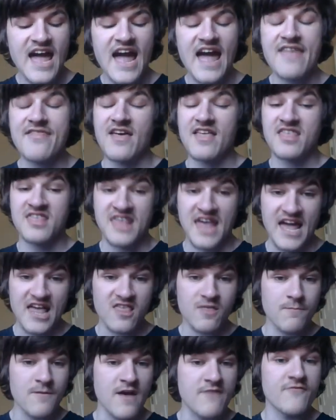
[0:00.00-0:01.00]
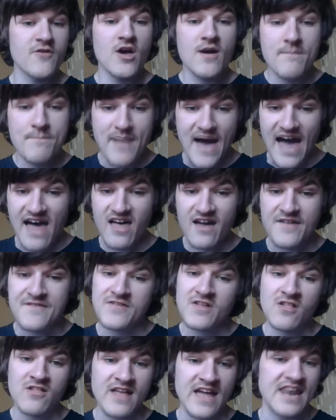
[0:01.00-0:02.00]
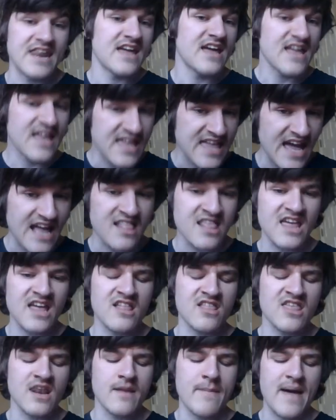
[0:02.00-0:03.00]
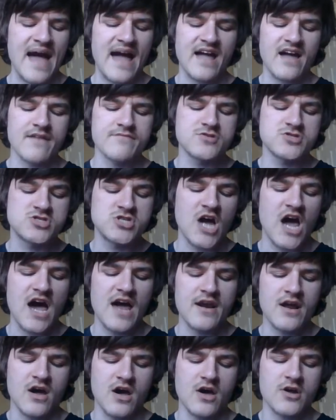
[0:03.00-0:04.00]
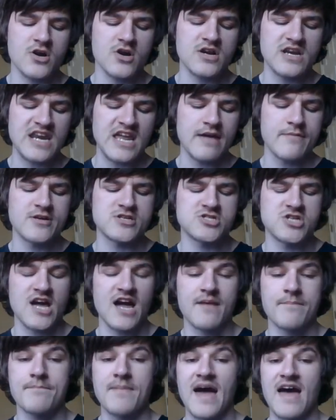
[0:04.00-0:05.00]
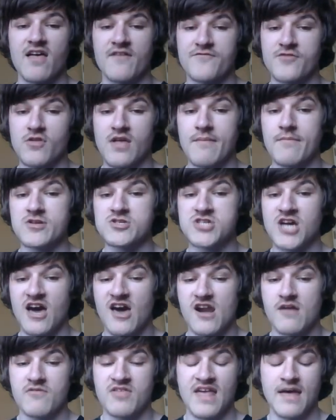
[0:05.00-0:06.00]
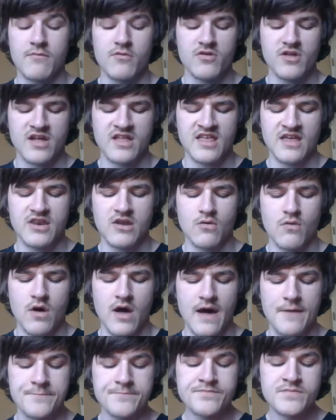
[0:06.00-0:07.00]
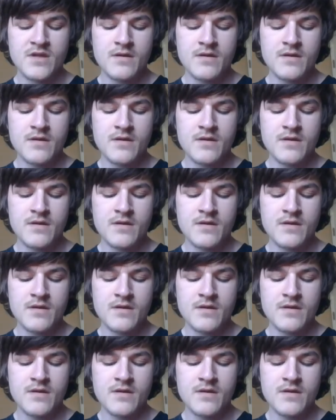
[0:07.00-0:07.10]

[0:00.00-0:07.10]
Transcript: And then Zane Smith, battling for the lead, gets into the back of John Hunter Nemechek, battling for the lead, but John Hunter was able to continue on.